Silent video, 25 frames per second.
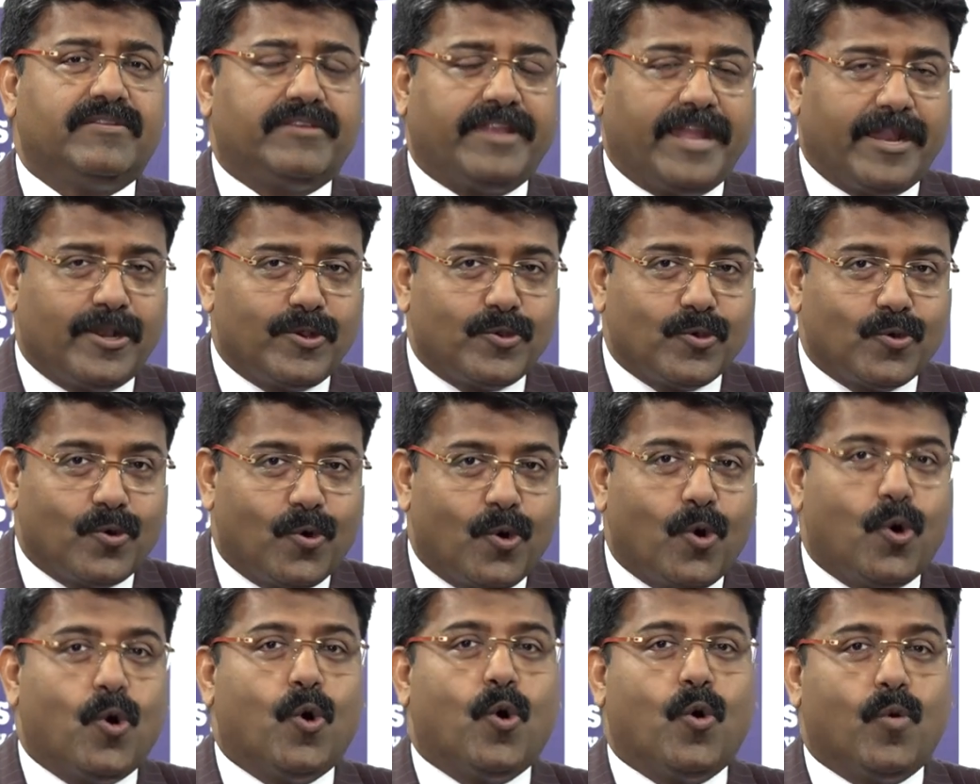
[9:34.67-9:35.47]
tend to
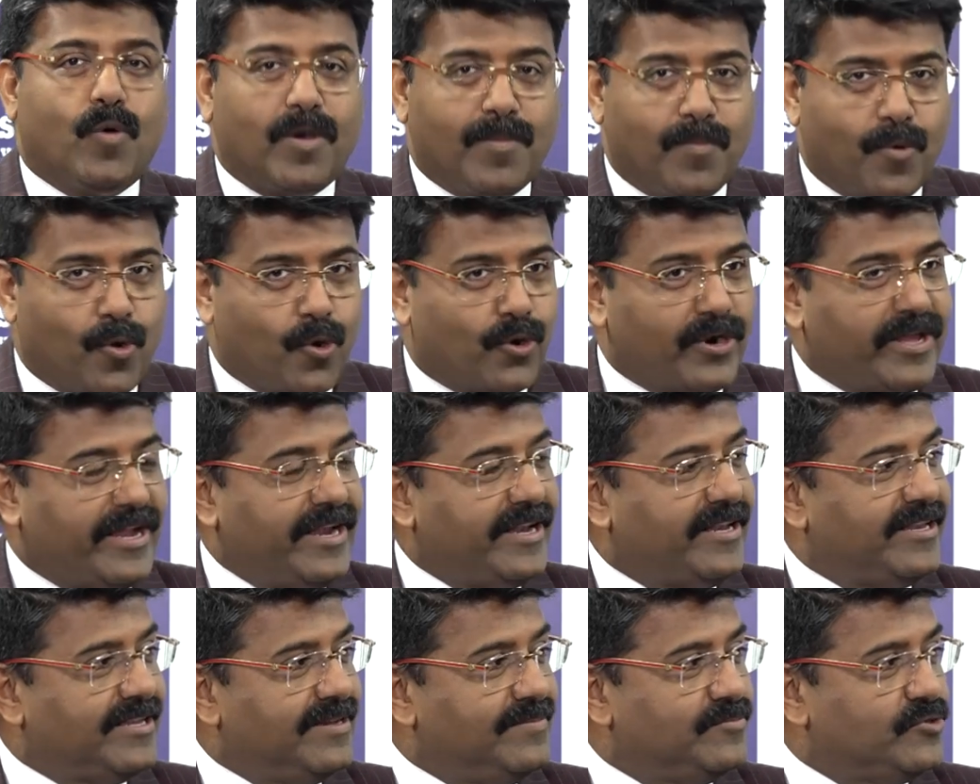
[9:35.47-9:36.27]
go overboard
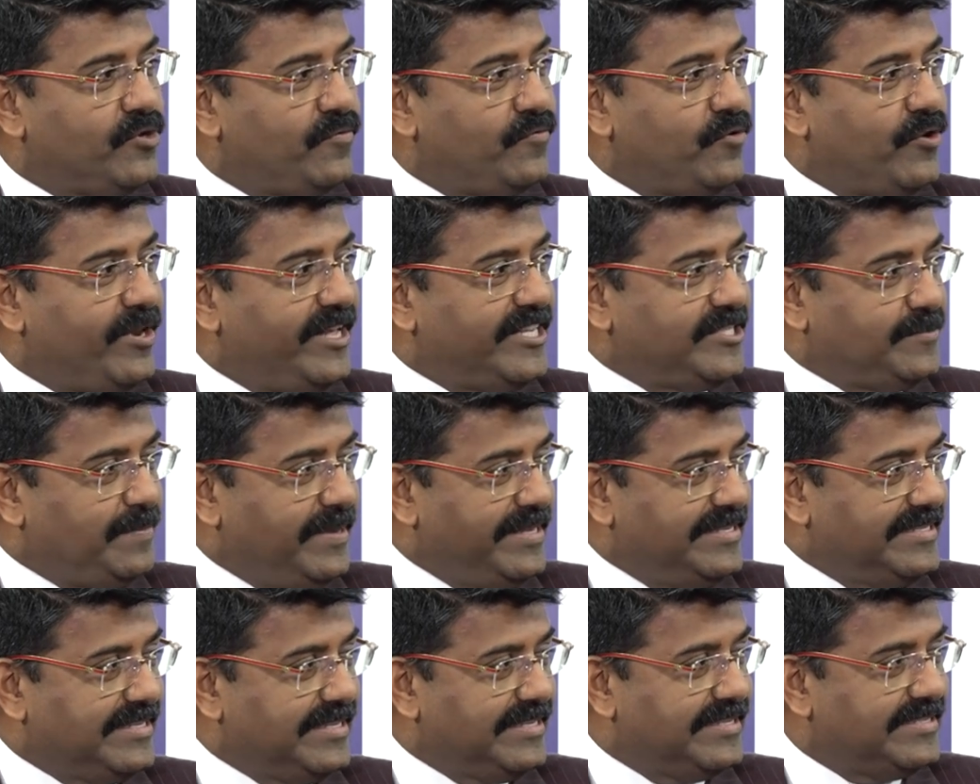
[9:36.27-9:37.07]
in terms of your
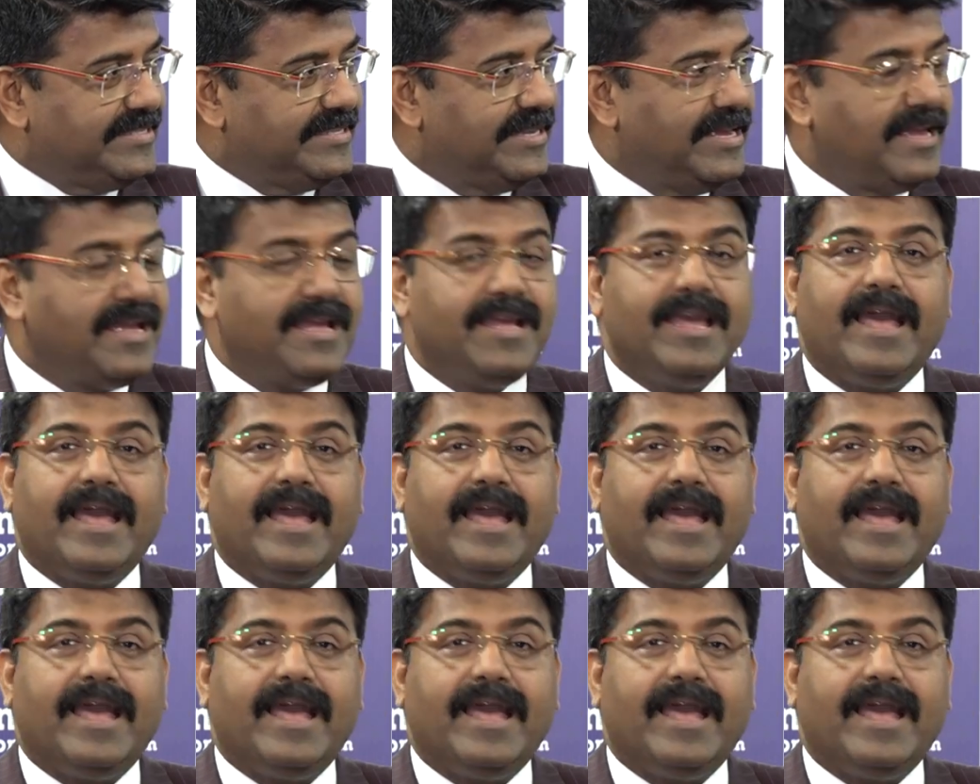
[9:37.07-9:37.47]
expenses,